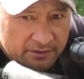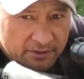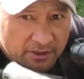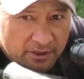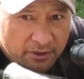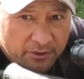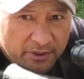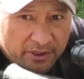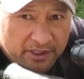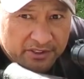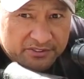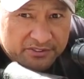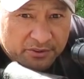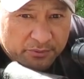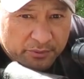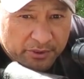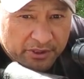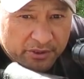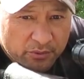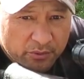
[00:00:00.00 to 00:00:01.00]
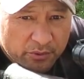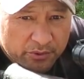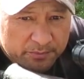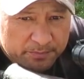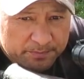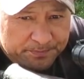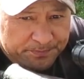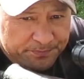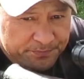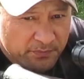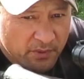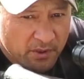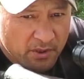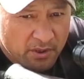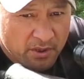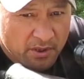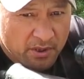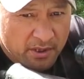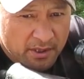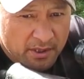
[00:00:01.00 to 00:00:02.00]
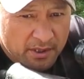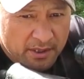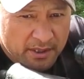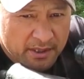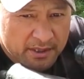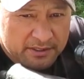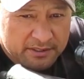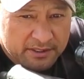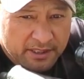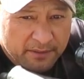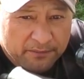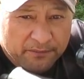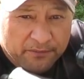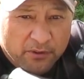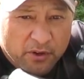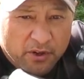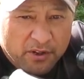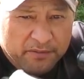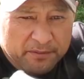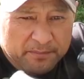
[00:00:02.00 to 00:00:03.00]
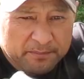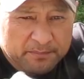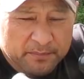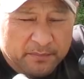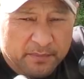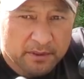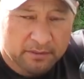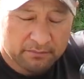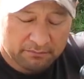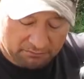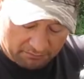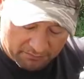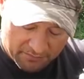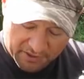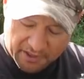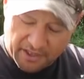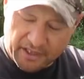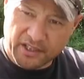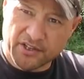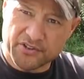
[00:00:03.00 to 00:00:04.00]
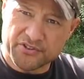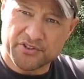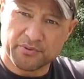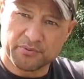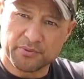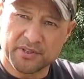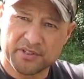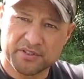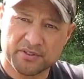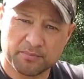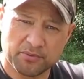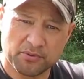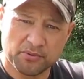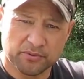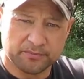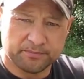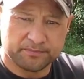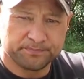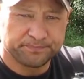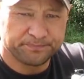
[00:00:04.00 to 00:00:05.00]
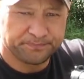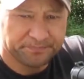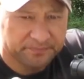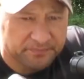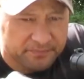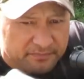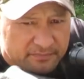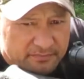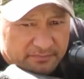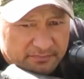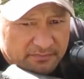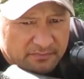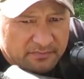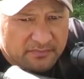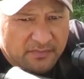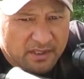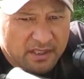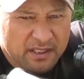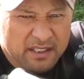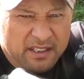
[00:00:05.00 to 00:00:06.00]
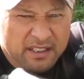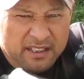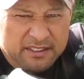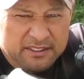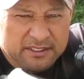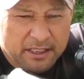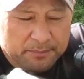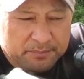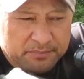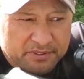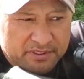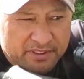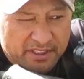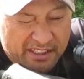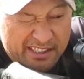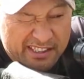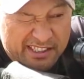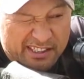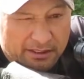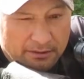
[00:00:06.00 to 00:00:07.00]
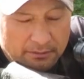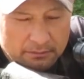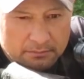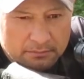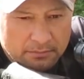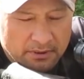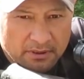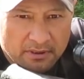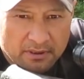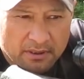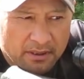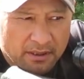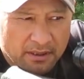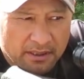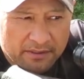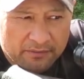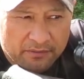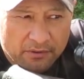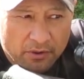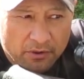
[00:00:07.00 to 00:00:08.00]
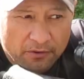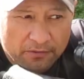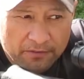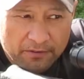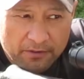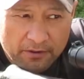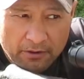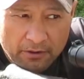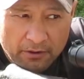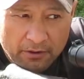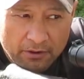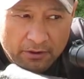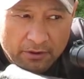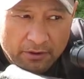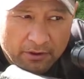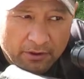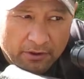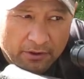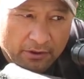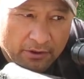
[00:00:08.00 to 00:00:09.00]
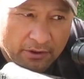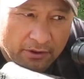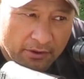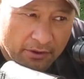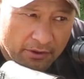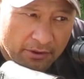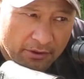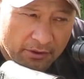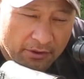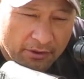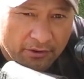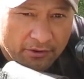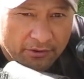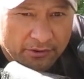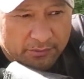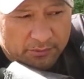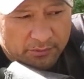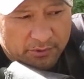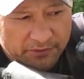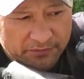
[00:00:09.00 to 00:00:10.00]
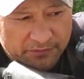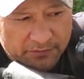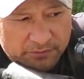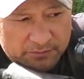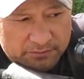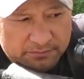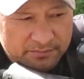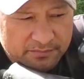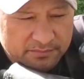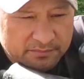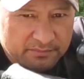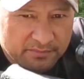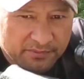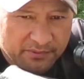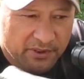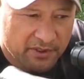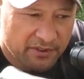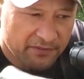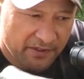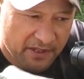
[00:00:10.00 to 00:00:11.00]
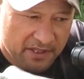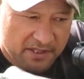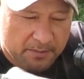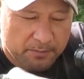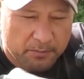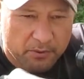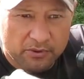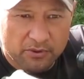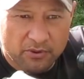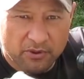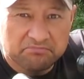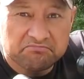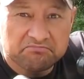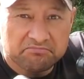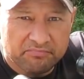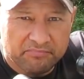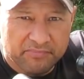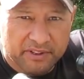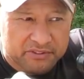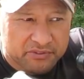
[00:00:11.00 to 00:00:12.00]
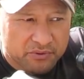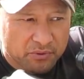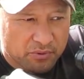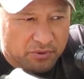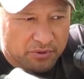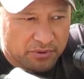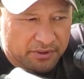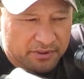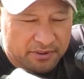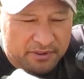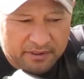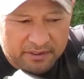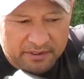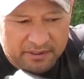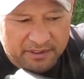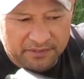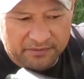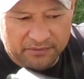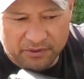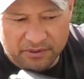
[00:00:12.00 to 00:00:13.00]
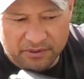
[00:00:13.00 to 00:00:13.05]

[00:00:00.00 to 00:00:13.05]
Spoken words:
to load against the recoil. Step five, in goes your rear support. Step six, level off the rifle. If you've got a fancy podlock, that's all good. If